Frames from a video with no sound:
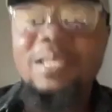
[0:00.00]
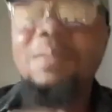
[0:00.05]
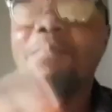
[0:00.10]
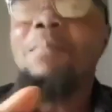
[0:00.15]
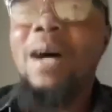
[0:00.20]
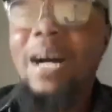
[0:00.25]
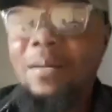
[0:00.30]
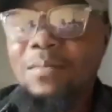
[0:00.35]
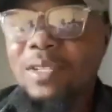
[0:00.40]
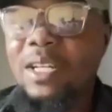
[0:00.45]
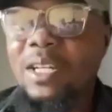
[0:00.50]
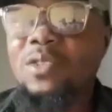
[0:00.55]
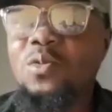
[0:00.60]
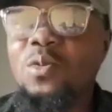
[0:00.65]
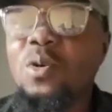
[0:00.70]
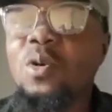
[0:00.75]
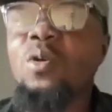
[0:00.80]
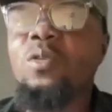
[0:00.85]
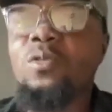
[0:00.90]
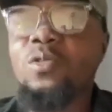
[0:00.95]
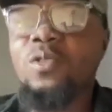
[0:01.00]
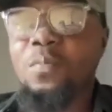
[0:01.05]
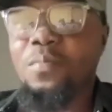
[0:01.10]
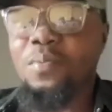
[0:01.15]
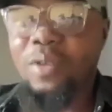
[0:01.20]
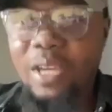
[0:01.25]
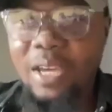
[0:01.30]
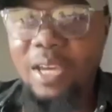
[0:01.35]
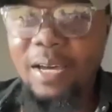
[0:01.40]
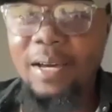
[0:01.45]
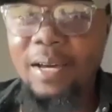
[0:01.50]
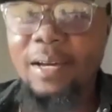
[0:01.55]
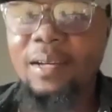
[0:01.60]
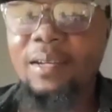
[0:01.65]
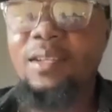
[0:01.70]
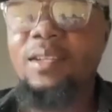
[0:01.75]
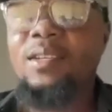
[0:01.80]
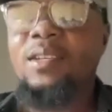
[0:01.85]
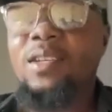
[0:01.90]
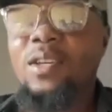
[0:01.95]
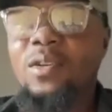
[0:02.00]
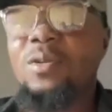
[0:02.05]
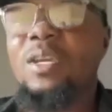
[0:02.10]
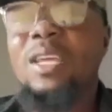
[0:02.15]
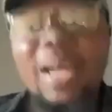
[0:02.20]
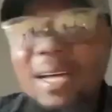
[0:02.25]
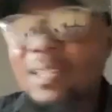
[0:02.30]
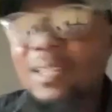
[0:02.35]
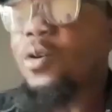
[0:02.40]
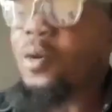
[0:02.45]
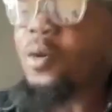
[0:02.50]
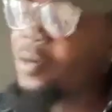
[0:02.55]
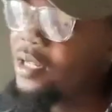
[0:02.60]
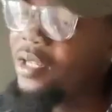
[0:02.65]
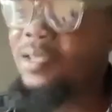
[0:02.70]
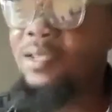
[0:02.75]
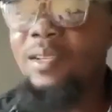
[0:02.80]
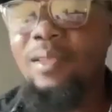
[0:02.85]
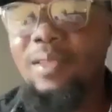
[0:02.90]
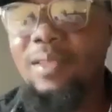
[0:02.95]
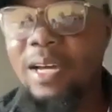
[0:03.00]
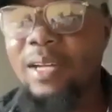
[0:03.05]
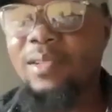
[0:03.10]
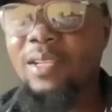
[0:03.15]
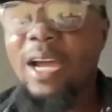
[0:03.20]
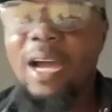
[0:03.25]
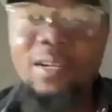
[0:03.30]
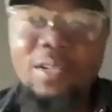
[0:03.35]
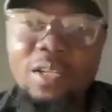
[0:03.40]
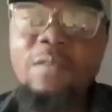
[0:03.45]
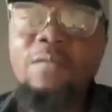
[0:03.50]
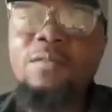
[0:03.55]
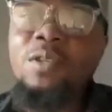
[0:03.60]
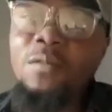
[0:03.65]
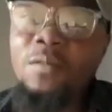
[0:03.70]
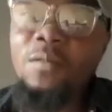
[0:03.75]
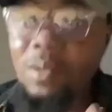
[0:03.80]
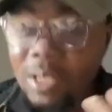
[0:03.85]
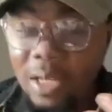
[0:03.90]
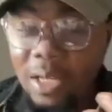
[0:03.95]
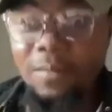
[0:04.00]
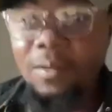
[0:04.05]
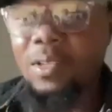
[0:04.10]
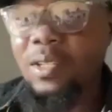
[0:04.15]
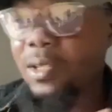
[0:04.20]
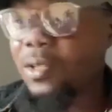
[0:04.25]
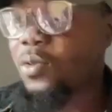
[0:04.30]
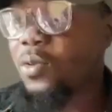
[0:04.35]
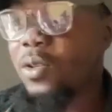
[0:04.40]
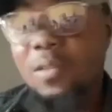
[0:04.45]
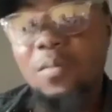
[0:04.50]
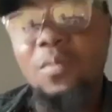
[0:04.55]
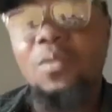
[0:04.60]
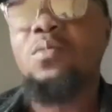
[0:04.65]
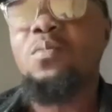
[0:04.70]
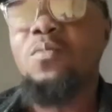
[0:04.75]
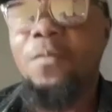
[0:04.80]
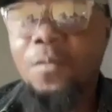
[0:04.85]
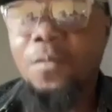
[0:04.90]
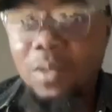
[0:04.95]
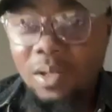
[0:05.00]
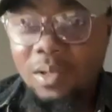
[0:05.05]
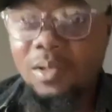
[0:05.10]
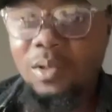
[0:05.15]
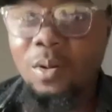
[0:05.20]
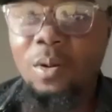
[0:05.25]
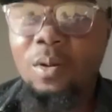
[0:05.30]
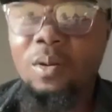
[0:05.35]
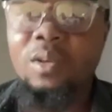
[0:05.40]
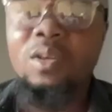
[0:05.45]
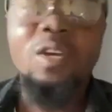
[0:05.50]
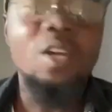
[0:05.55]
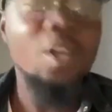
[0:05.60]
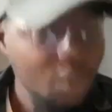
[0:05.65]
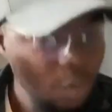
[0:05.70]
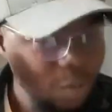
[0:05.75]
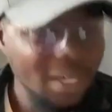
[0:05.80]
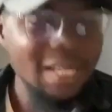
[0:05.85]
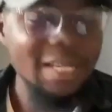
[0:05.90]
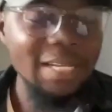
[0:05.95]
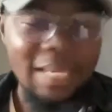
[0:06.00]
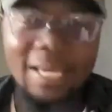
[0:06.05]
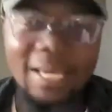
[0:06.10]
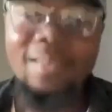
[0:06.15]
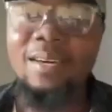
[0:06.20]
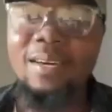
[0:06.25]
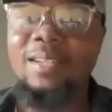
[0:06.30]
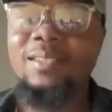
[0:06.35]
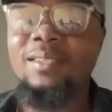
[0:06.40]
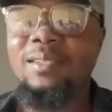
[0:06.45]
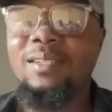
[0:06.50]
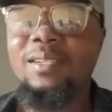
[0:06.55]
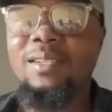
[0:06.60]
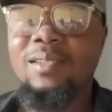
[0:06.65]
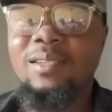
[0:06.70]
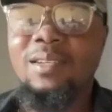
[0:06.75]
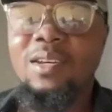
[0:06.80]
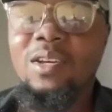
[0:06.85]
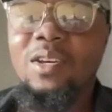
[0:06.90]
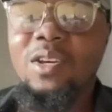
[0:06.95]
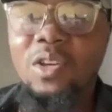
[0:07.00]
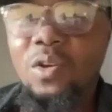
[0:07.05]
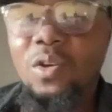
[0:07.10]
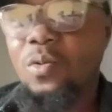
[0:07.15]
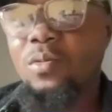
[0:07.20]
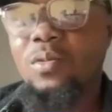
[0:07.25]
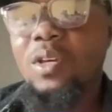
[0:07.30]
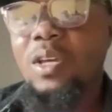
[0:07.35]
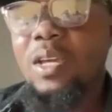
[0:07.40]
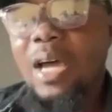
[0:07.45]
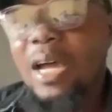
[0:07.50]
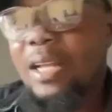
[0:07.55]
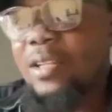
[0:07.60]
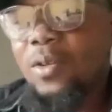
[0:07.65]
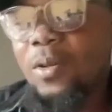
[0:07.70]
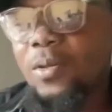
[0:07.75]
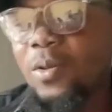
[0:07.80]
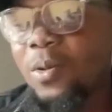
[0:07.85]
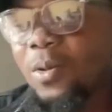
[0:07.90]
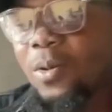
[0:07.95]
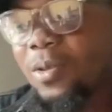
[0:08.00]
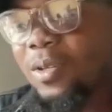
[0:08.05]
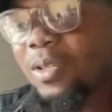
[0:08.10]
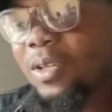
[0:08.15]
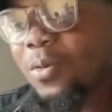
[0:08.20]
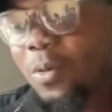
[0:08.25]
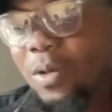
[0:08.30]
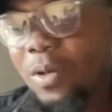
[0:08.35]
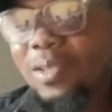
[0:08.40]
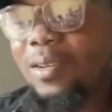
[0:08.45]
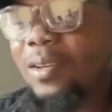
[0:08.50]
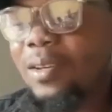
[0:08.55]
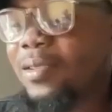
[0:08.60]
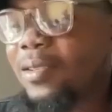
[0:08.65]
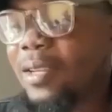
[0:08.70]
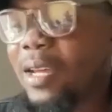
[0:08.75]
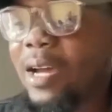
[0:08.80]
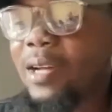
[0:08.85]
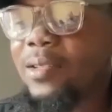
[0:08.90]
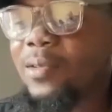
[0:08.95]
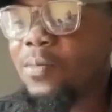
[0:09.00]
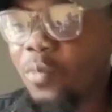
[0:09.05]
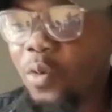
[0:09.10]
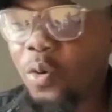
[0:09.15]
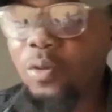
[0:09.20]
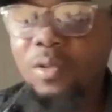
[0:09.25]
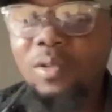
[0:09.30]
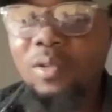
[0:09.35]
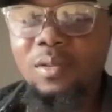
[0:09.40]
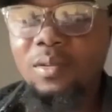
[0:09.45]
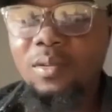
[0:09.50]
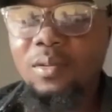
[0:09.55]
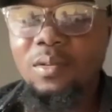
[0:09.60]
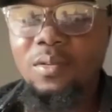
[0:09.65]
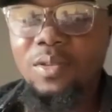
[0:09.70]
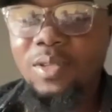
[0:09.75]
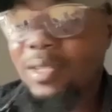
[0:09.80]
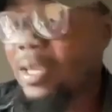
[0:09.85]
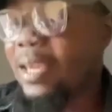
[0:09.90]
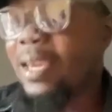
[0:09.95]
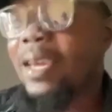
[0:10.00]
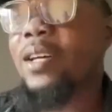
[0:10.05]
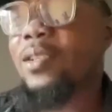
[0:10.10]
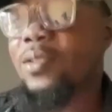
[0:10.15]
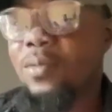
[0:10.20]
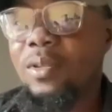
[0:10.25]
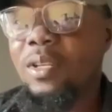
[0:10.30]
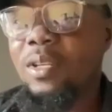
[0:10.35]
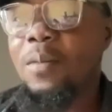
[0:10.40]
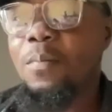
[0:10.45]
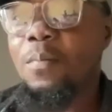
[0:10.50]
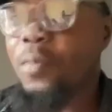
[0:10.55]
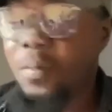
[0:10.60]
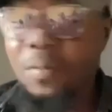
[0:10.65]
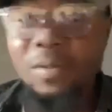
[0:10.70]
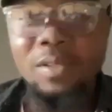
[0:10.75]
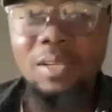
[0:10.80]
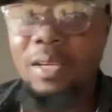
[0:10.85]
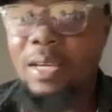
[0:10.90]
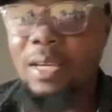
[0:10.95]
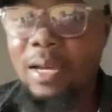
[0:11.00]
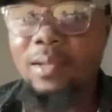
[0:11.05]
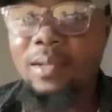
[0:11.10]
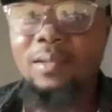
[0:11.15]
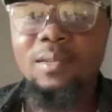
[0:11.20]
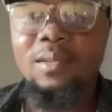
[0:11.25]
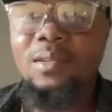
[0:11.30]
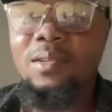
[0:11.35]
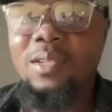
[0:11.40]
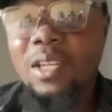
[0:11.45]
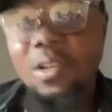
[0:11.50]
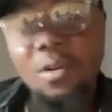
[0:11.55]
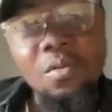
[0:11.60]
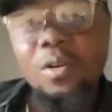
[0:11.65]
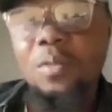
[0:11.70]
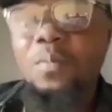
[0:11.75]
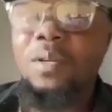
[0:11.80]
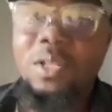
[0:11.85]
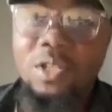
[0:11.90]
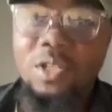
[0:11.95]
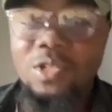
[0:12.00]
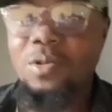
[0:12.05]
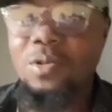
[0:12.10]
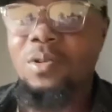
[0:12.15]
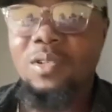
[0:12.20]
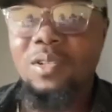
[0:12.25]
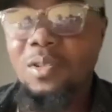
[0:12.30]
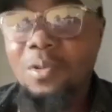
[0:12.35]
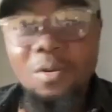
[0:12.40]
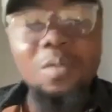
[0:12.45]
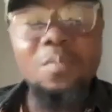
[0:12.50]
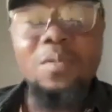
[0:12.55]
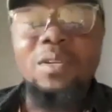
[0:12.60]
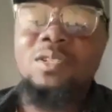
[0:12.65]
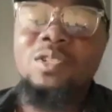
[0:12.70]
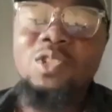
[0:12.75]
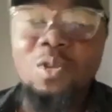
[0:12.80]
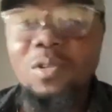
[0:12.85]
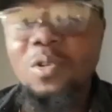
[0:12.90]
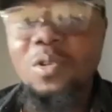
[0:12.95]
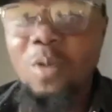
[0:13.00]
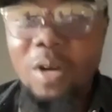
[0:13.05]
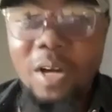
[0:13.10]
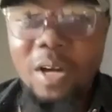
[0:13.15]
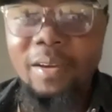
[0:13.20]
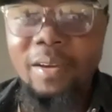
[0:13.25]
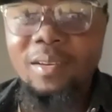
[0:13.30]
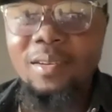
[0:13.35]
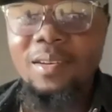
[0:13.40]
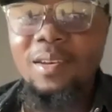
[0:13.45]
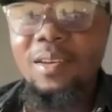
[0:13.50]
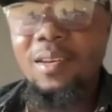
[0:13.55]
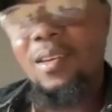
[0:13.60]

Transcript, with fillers: imams that do call to prayer. It has origins in that. And even if you listen to a typical Fuji song, you can hear that in it. And it's also not a coincidence that most singers today, pop singers, they grew up in a church. They grew up in a church choir,